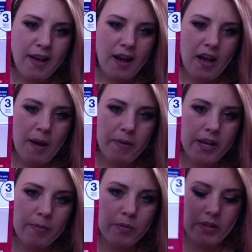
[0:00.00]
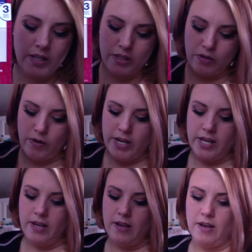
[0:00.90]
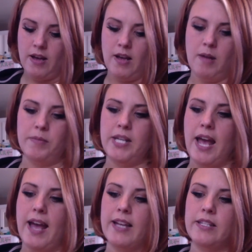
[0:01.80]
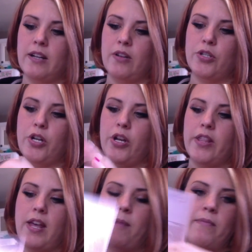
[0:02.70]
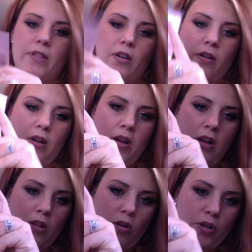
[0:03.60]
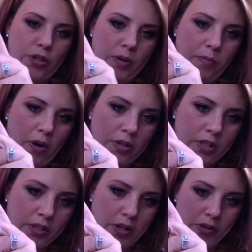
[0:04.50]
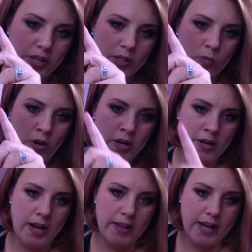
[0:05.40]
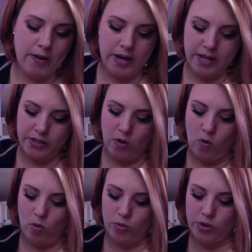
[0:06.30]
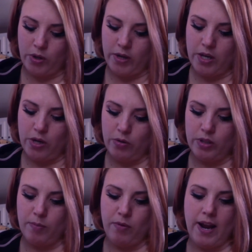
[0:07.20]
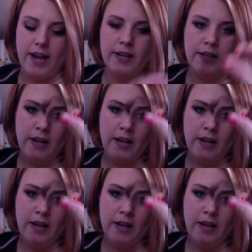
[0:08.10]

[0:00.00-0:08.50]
It comes with these 3 tags, and I'll show you them. They're larger in person. So this one, and I like how it has the holes so you can use the brad.